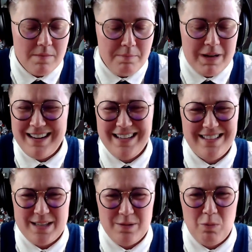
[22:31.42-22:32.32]
Mia
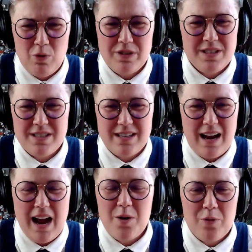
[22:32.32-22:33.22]
Anderson was
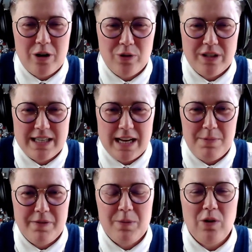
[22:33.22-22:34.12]
unreal yesterday,
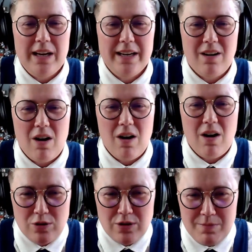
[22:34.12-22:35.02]
but then we were like, Kaipo
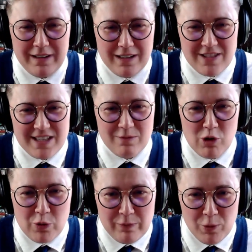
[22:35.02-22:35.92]
Olsen-Baker is
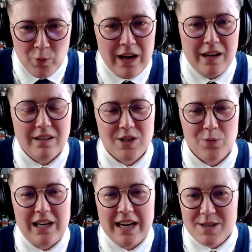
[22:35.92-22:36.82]
unreal every week, so
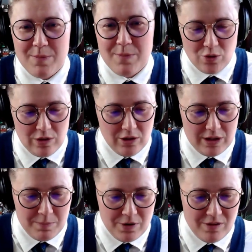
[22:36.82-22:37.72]
we had to make sure to look
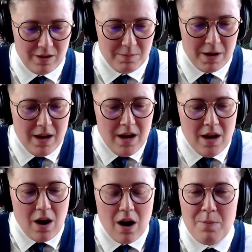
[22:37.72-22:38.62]
at both of them.
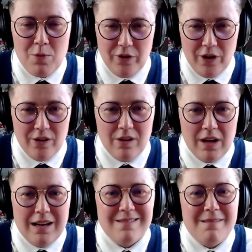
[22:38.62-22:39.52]
Kaipo, though,
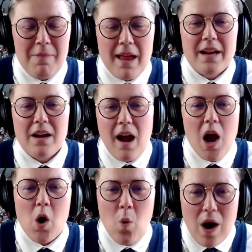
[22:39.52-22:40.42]
like
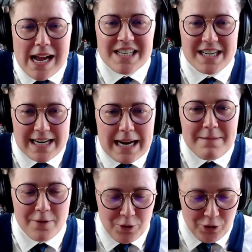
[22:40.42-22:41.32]
a quieter
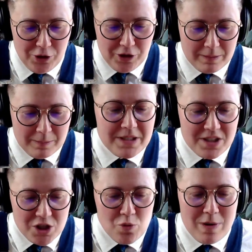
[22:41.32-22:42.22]
game for her, but
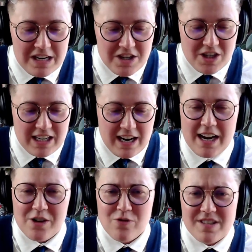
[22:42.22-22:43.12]
still managed to get
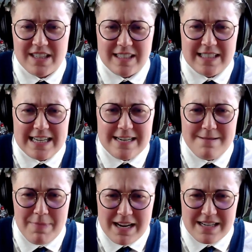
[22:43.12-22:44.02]

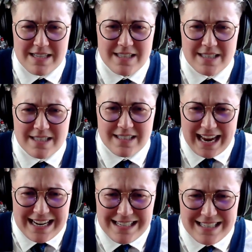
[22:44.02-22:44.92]
116 metres
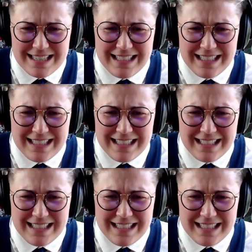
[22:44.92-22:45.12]
gained.